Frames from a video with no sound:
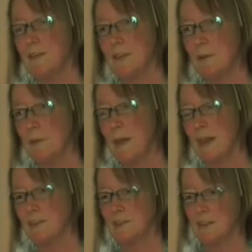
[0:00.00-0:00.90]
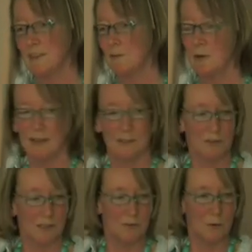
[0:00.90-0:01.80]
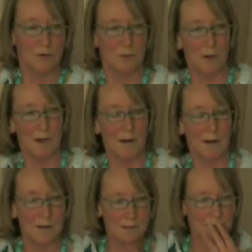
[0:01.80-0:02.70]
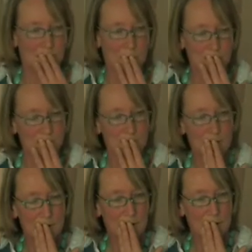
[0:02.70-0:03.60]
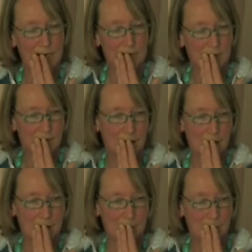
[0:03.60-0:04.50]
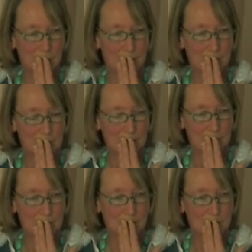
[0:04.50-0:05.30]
Some of the patches I did were like 3 or 4 square yards, I suppose, and you'd get maybe